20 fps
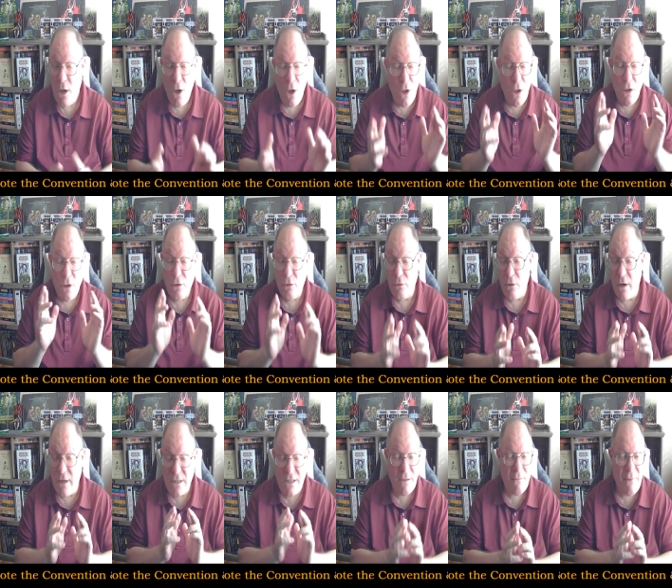
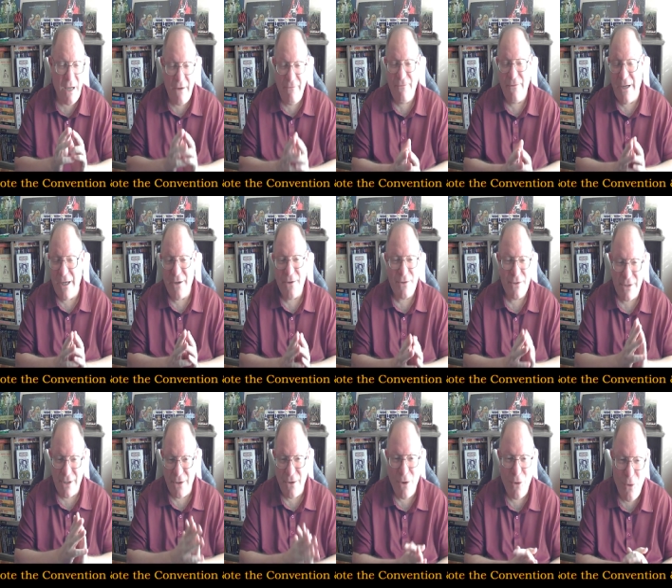crossing my fingers
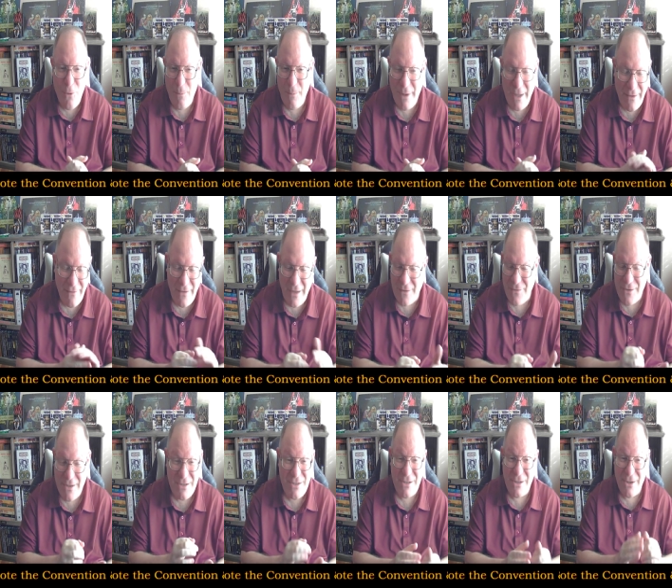and hoping that
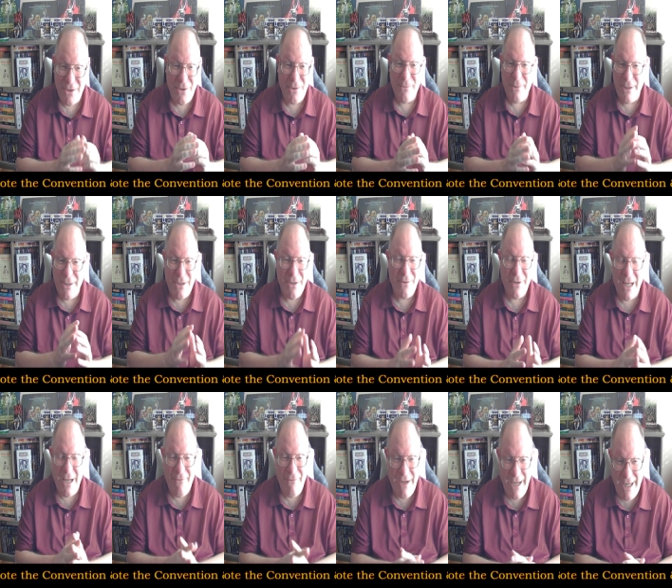this year we don't
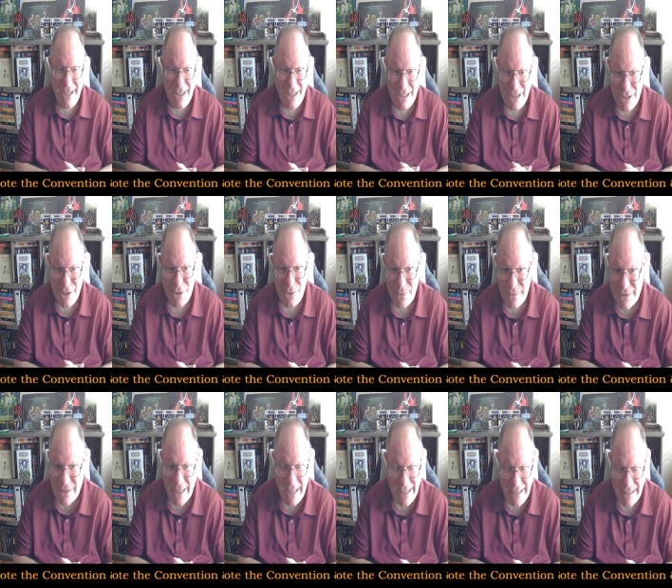have any issues
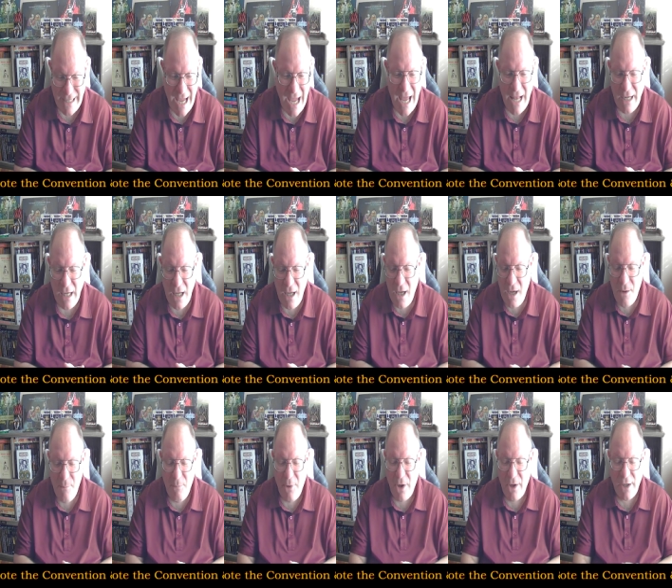like that,
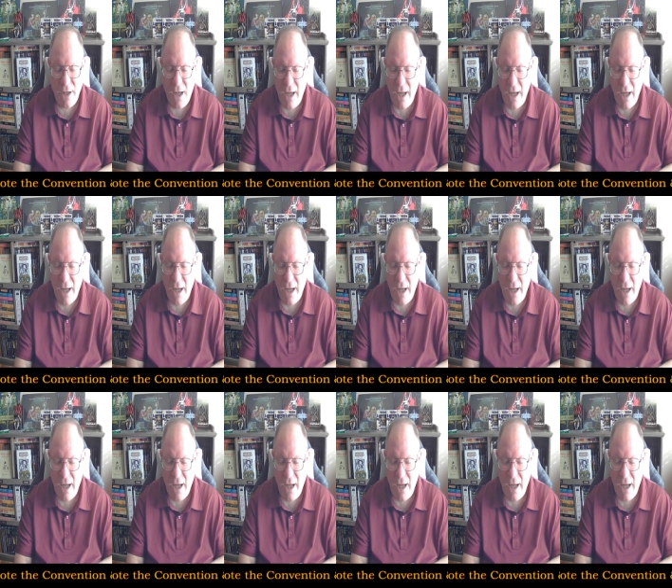but I